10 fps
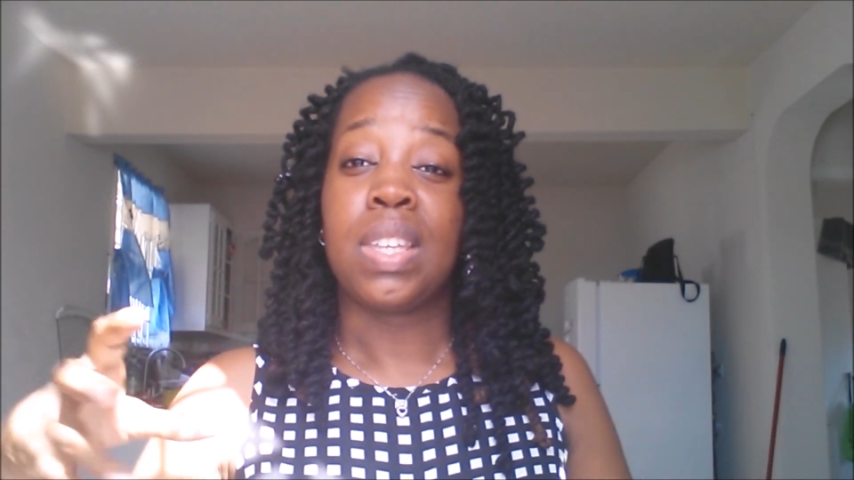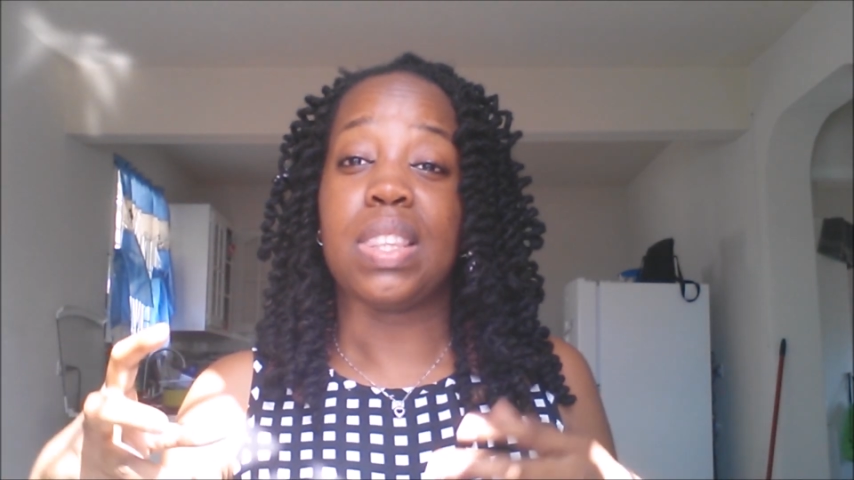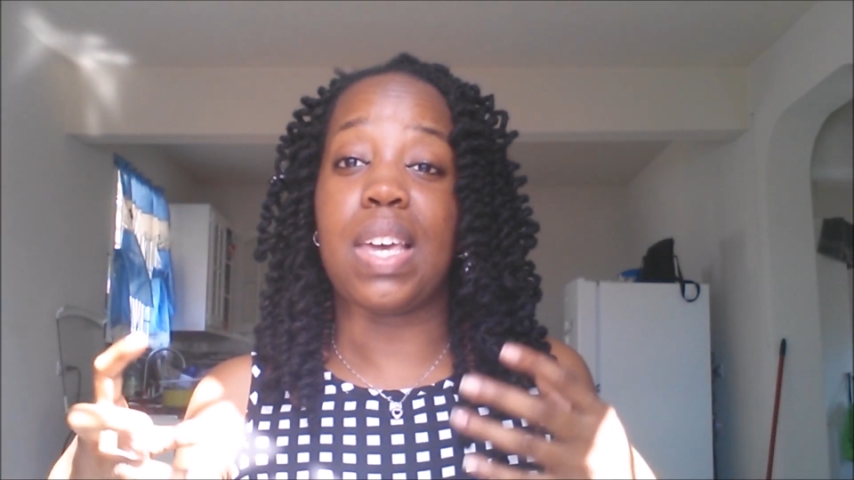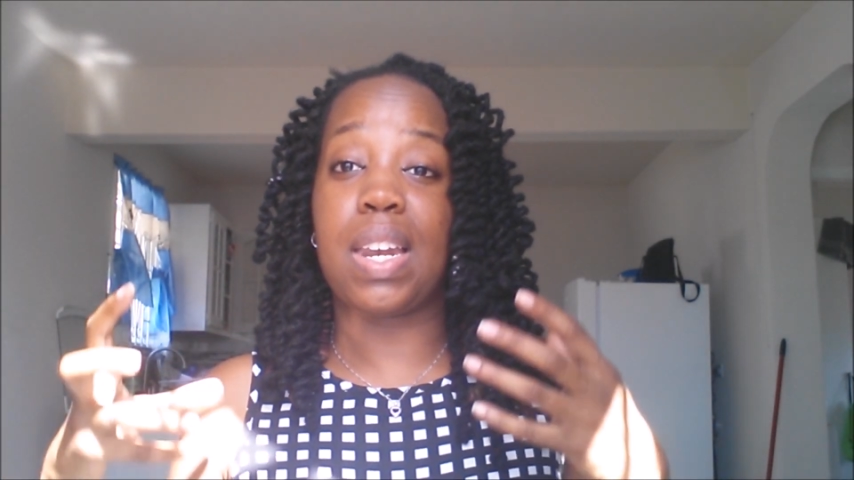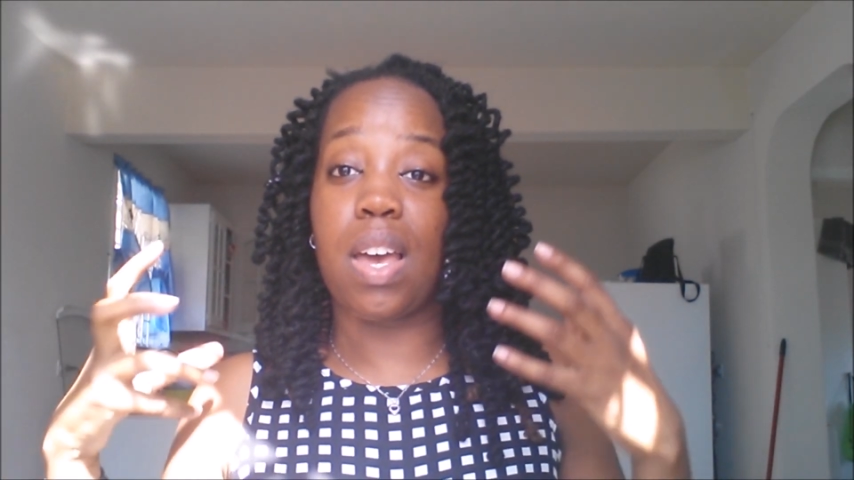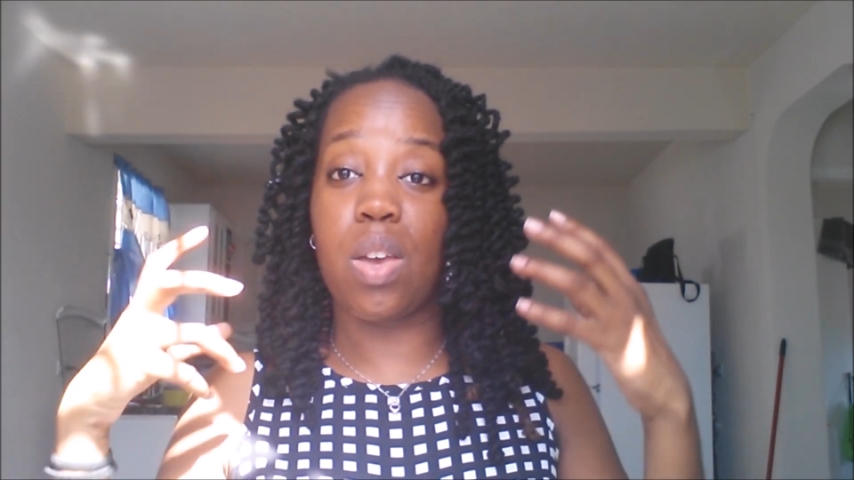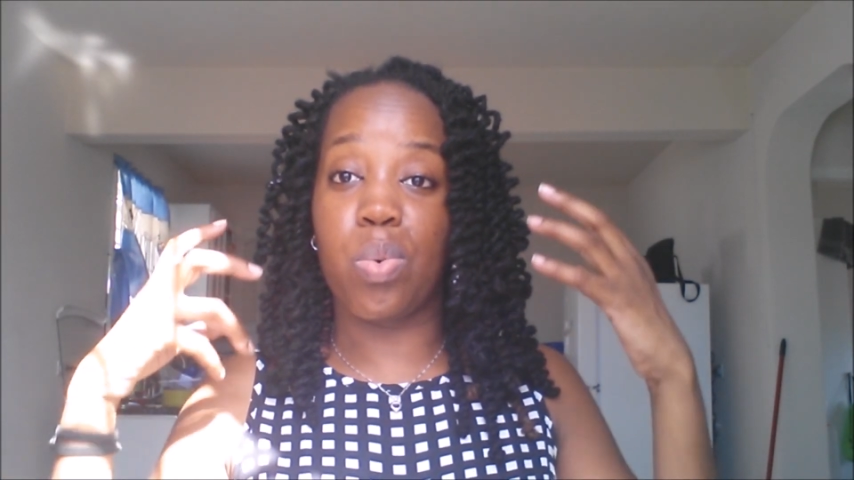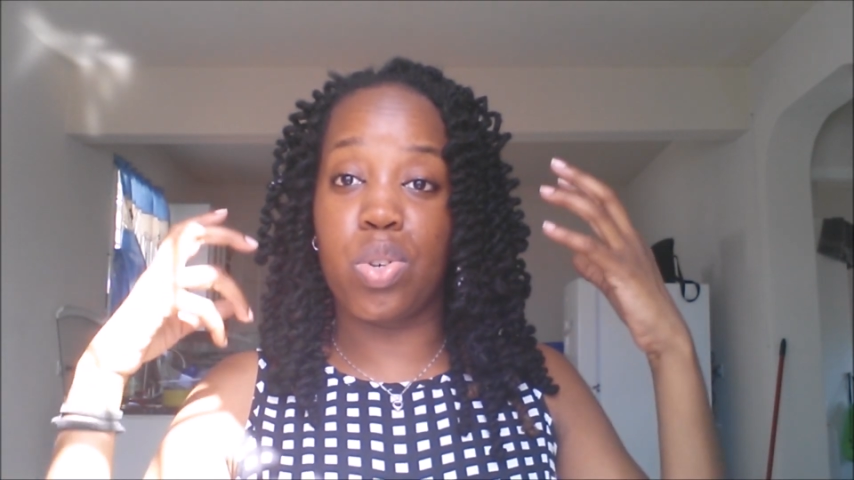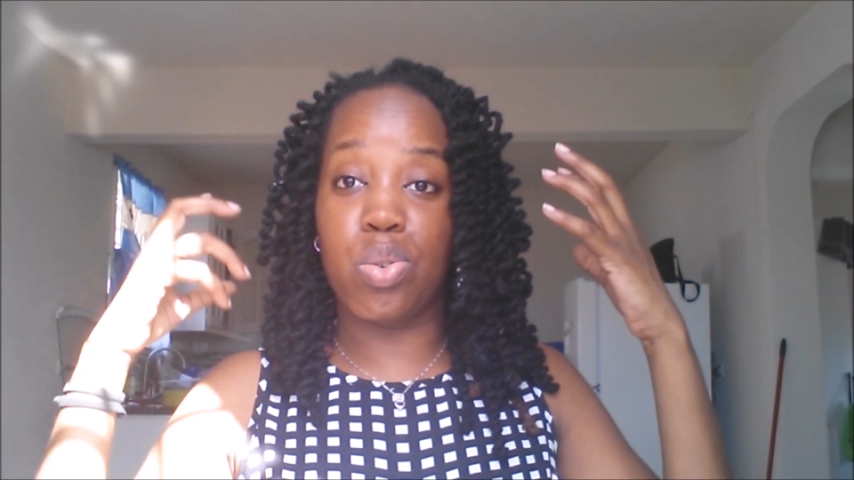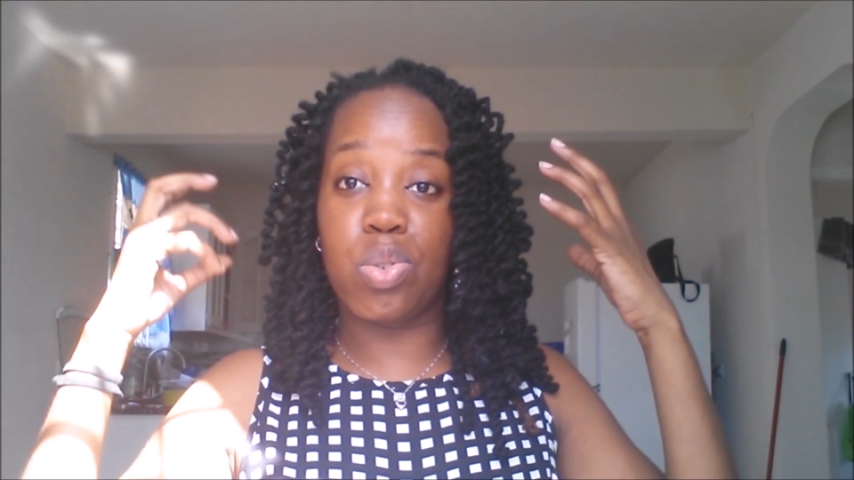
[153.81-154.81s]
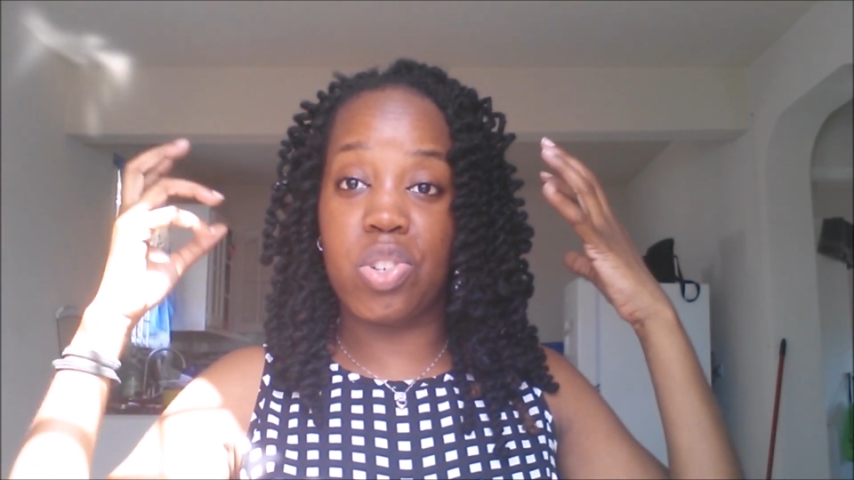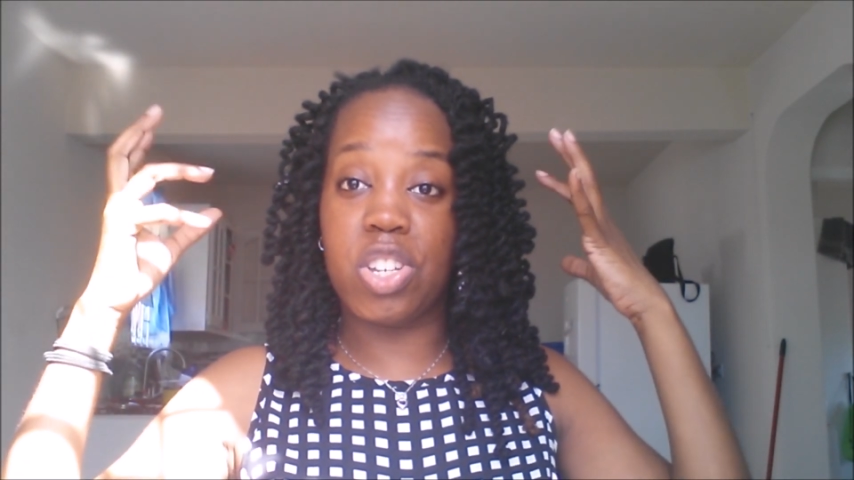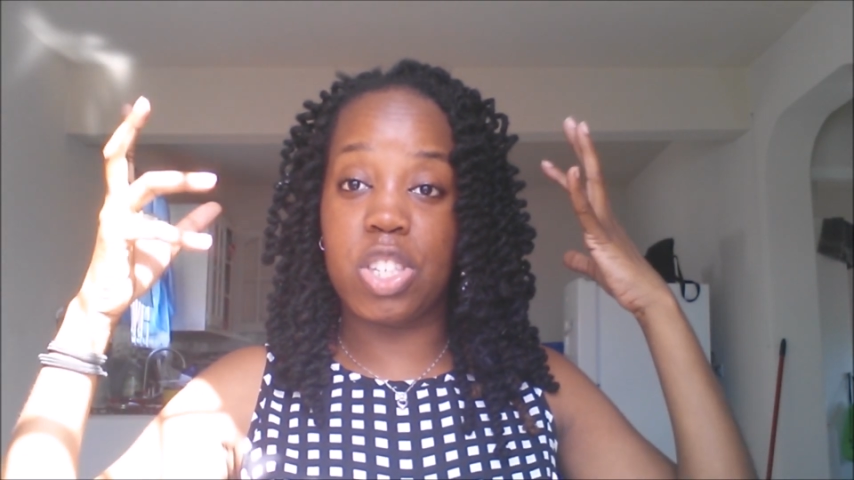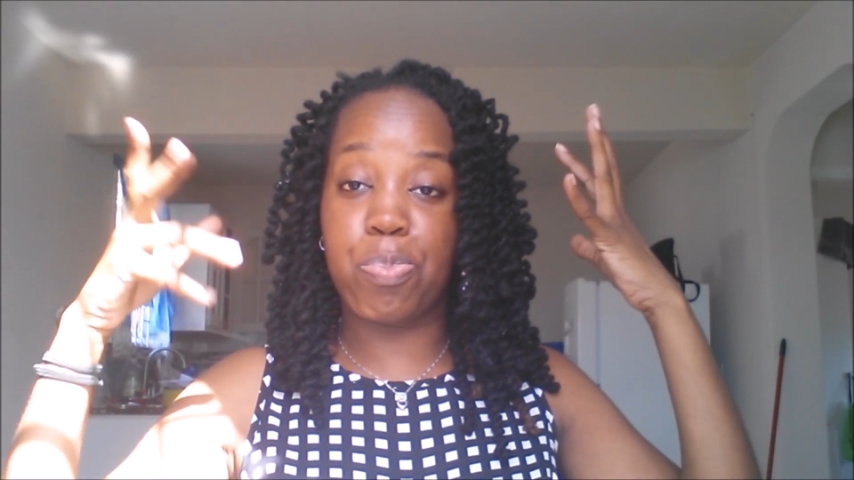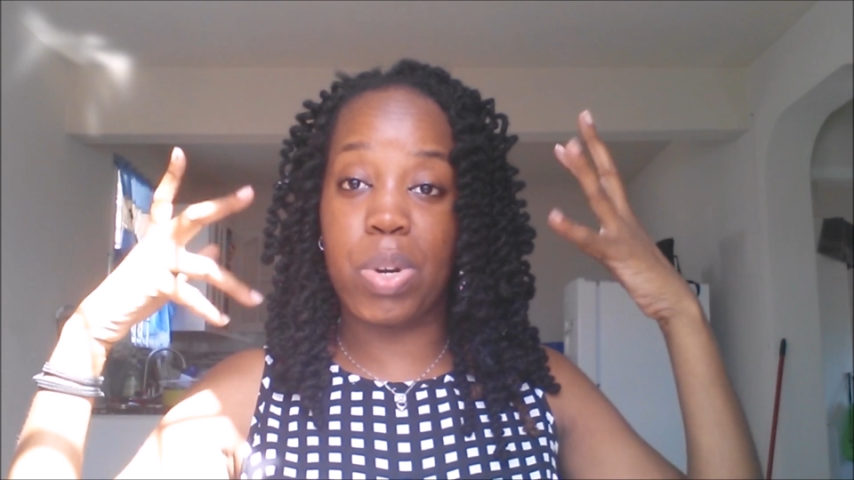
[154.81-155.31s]
Then I would
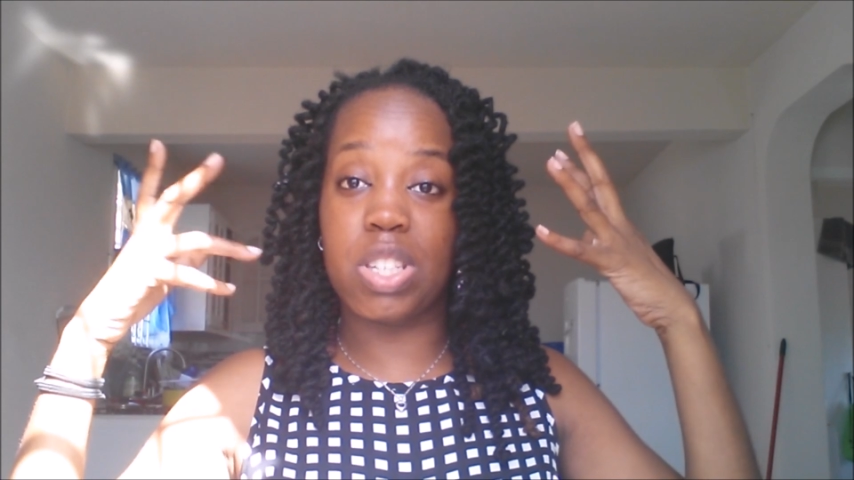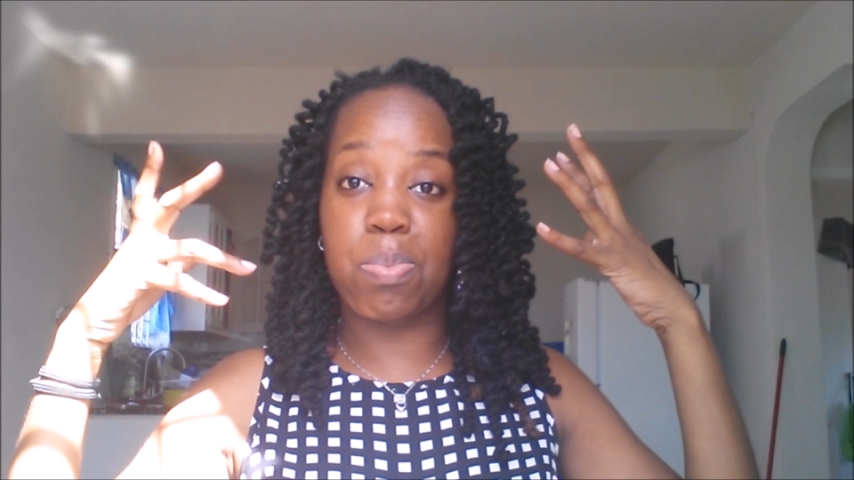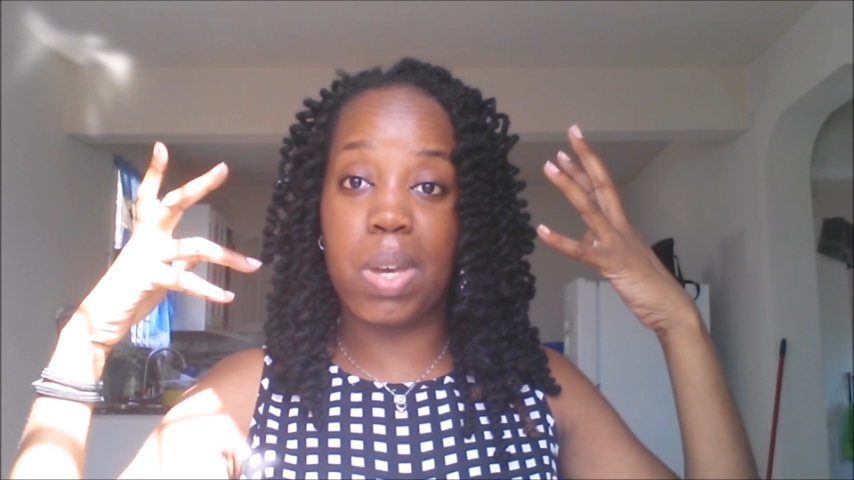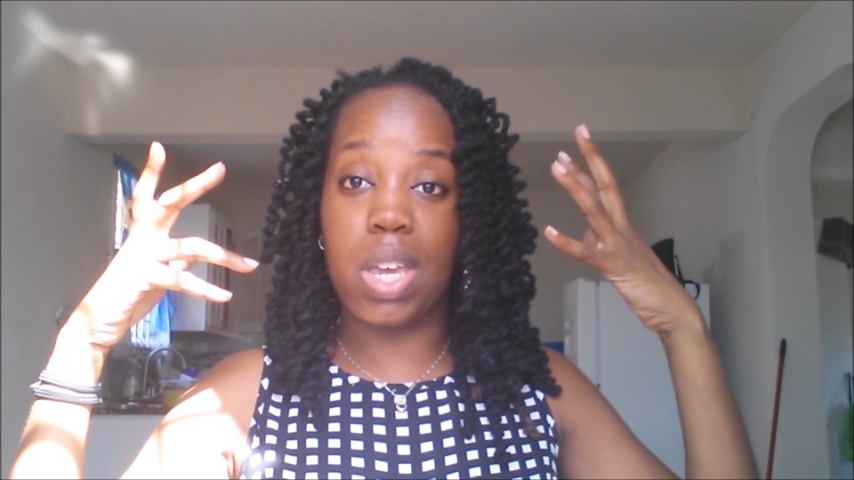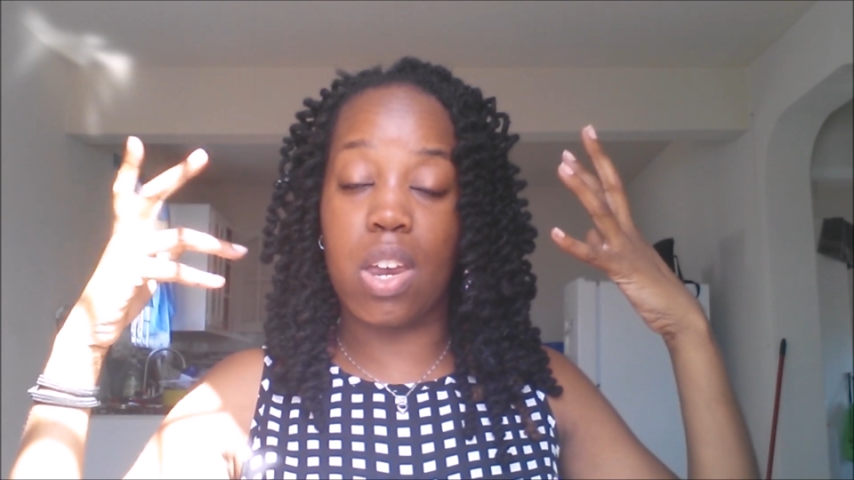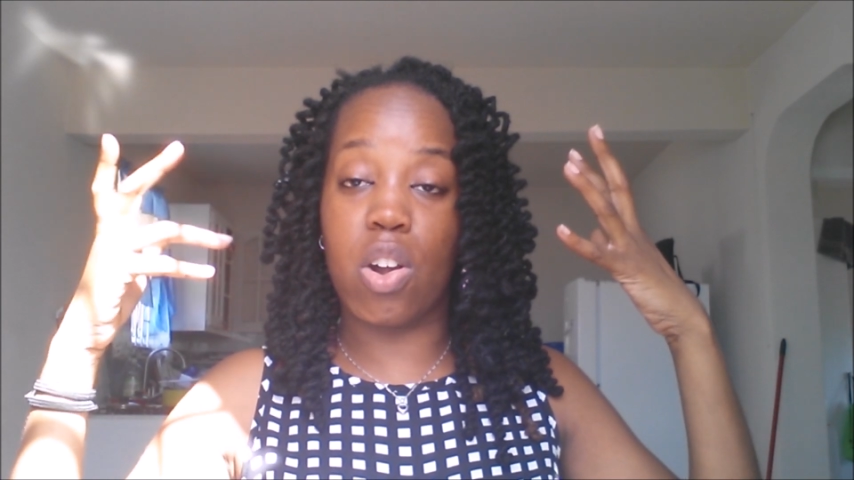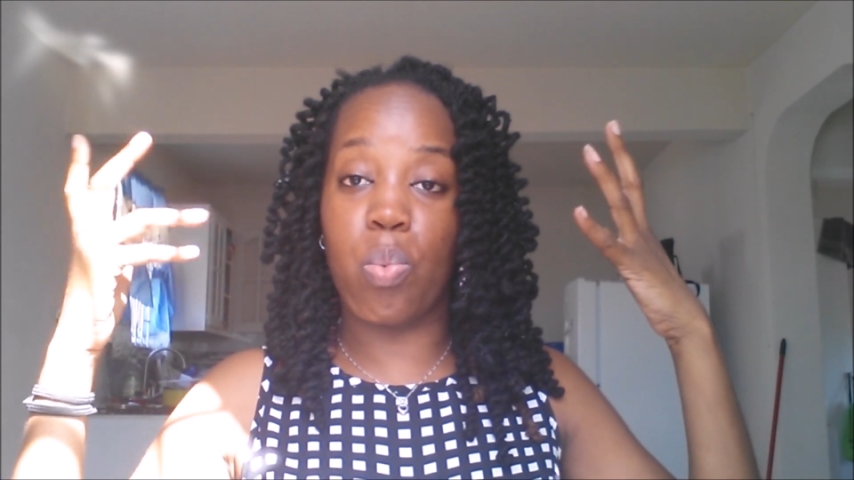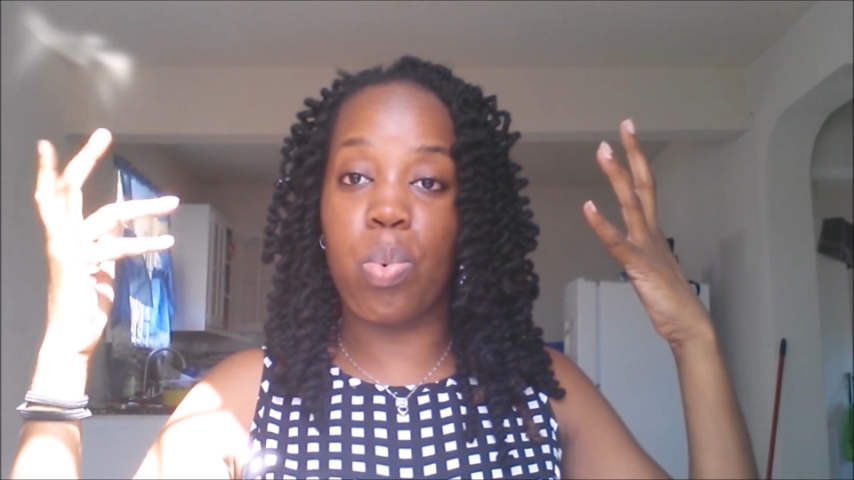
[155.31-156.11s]
usually spritz my hair